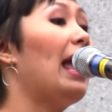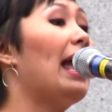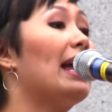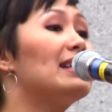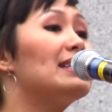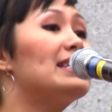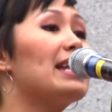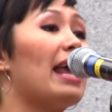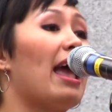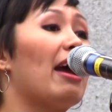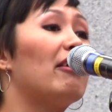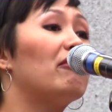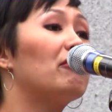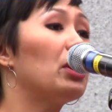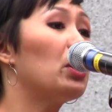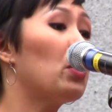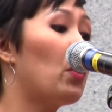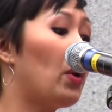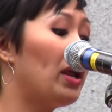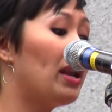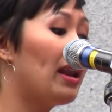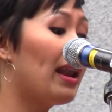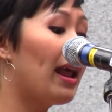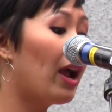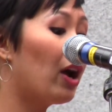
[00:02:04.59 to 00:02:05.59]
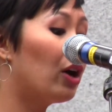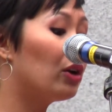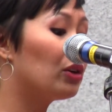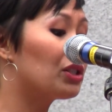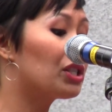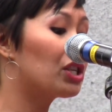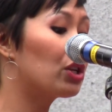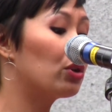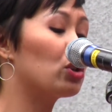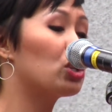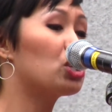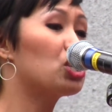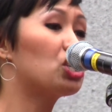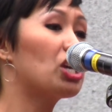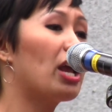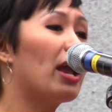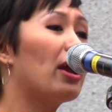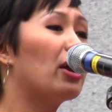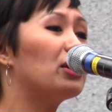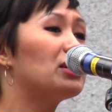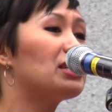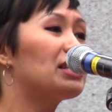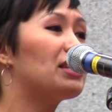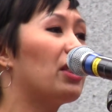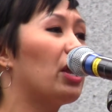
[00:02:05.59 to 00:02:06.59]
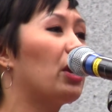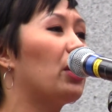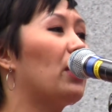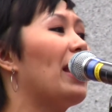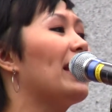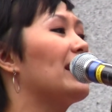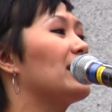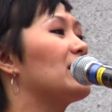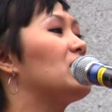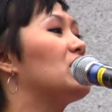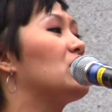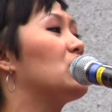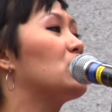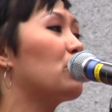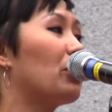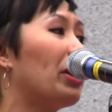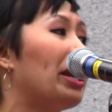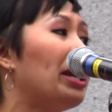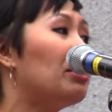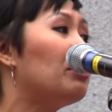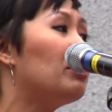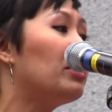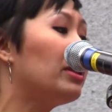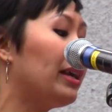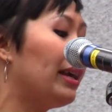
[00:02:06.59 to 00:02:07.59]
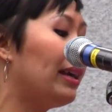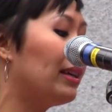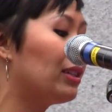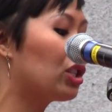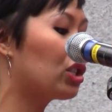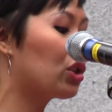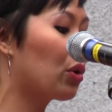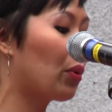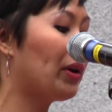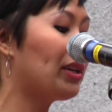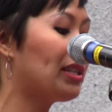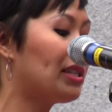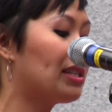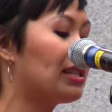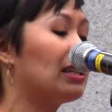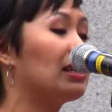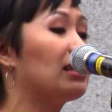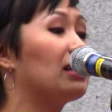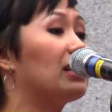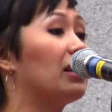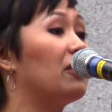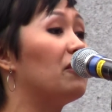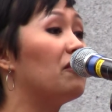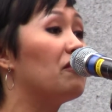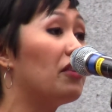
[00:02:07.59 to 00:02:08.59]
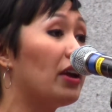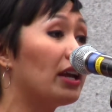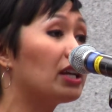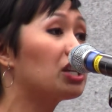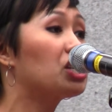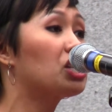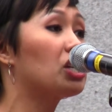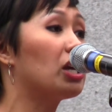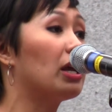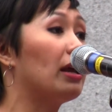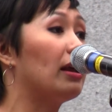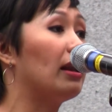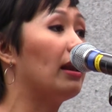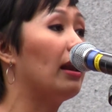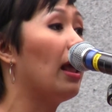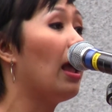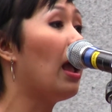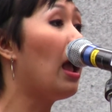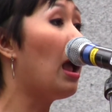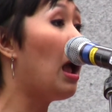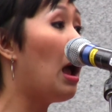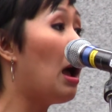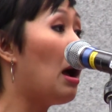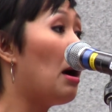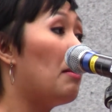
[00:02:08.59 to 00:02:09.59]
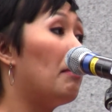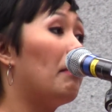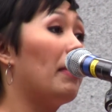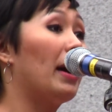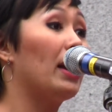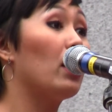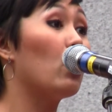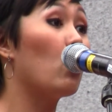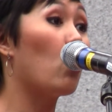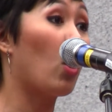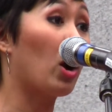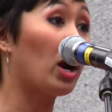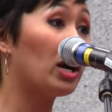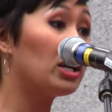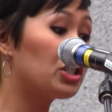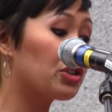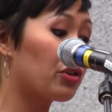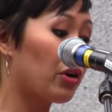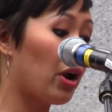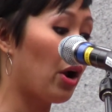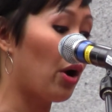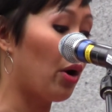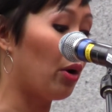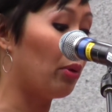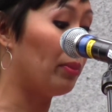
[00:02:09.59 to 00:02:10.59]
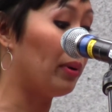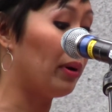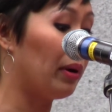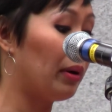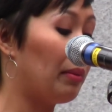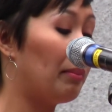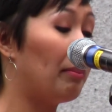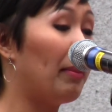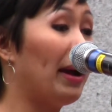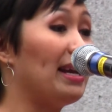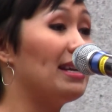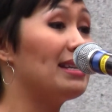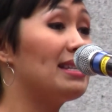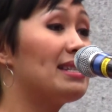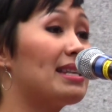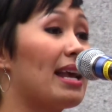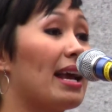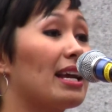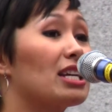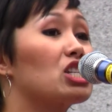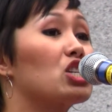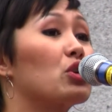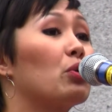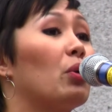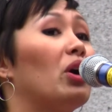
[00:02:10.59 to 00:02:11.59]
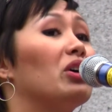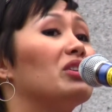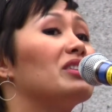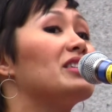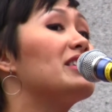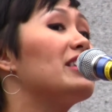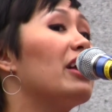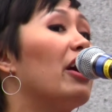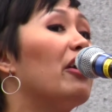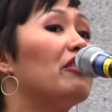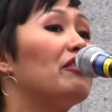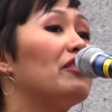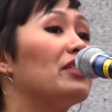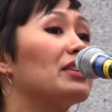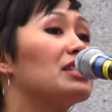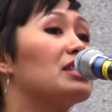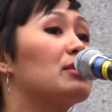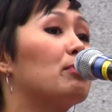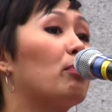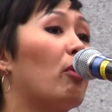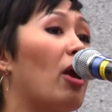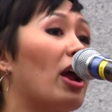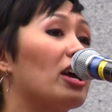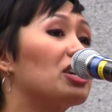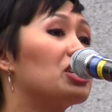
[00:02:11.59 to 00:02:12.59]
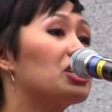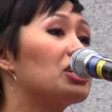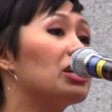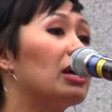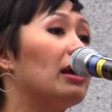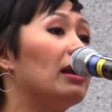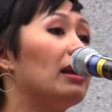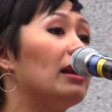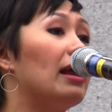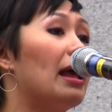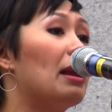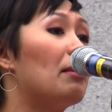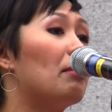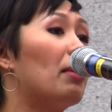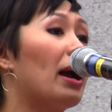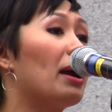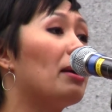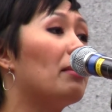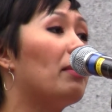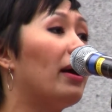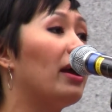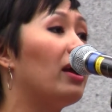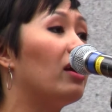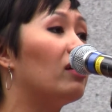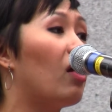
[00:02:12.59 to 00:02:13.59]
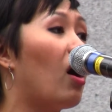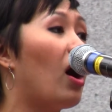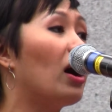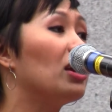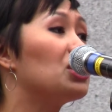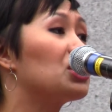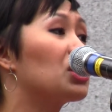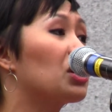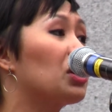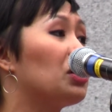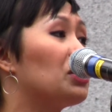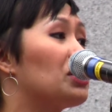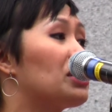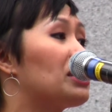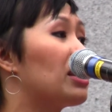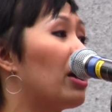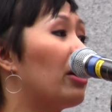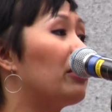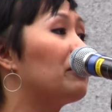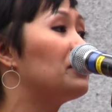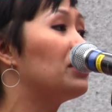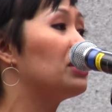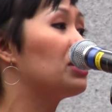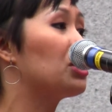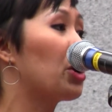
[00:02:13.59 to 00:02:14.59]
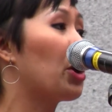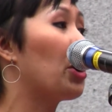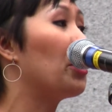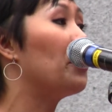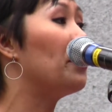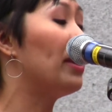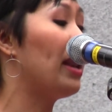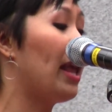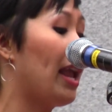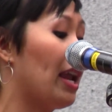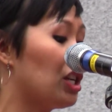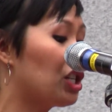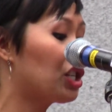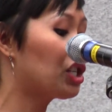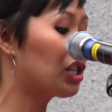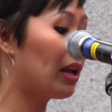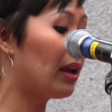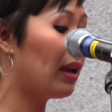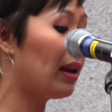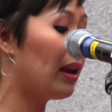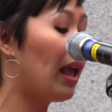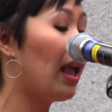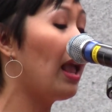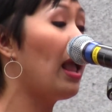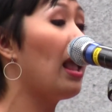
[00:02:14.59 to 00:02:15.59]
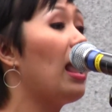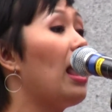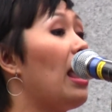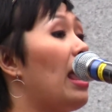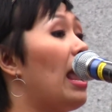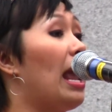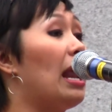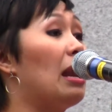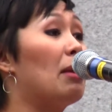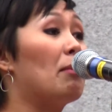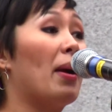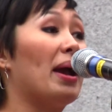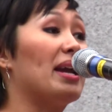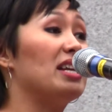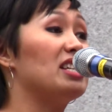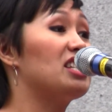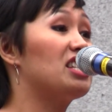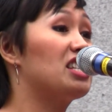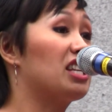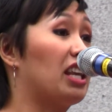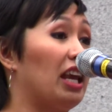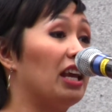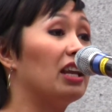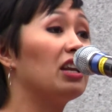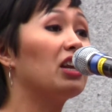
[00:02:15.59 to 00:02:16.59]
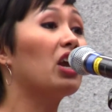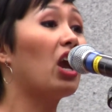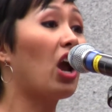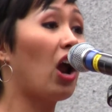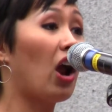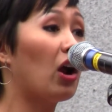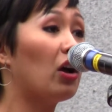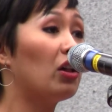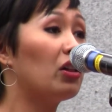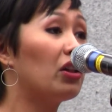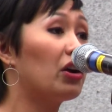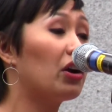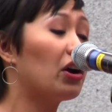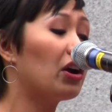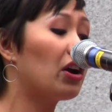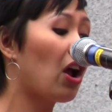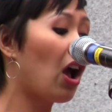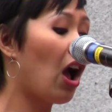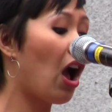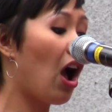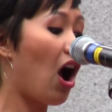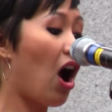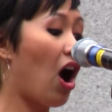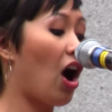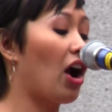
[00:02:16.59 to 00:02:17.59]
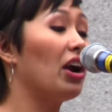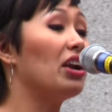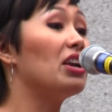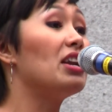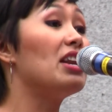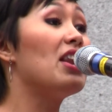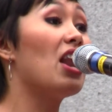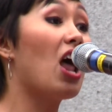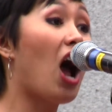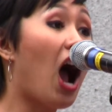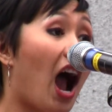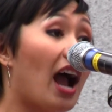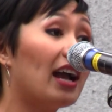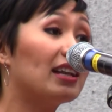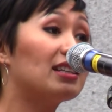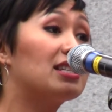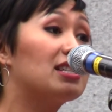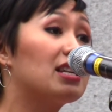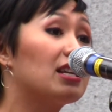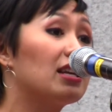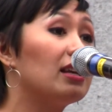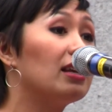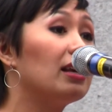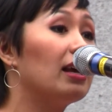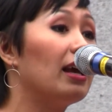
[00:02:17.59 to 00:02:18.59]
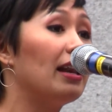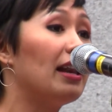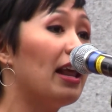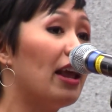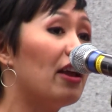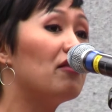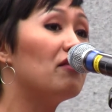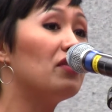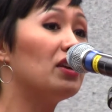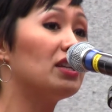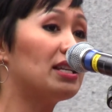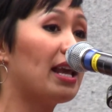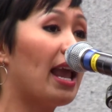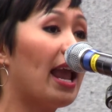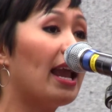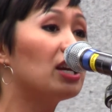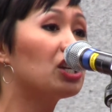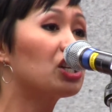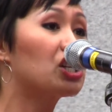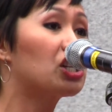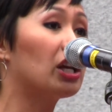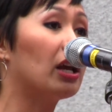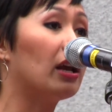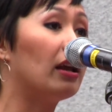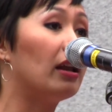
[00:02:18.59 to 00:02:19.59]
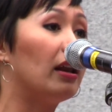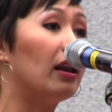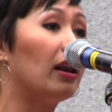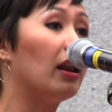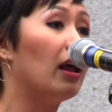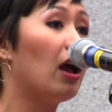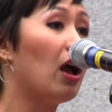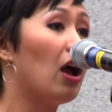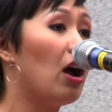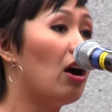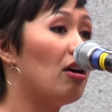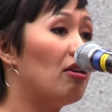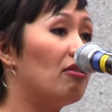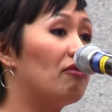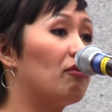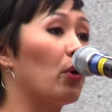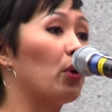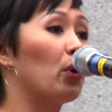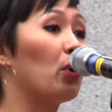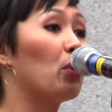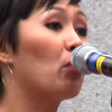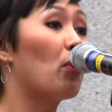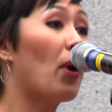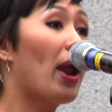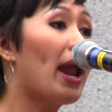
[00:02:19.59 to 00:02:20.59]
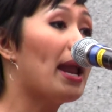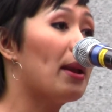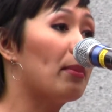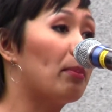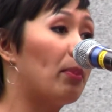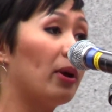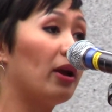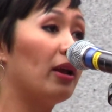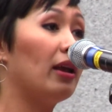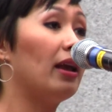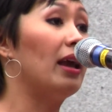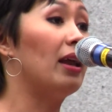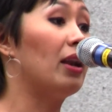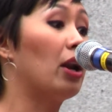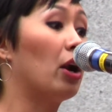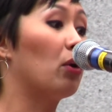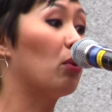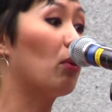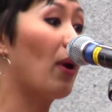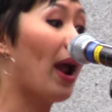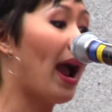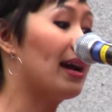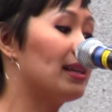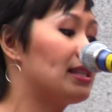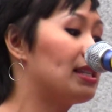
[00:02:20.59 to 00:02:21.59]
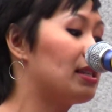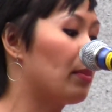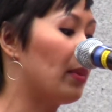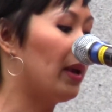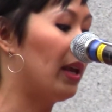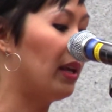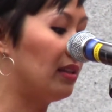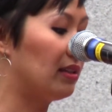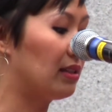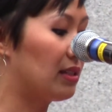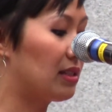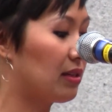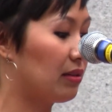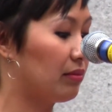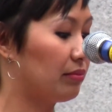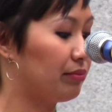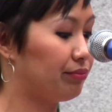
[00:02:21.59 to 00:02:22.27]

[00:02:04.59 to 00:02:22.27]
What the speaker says: and everyone else who shares their extremely twisted conviction, my wardrobe, my sexual self-expression, and my biological self-determination, and my skin color are not an invitation for rape and harassment.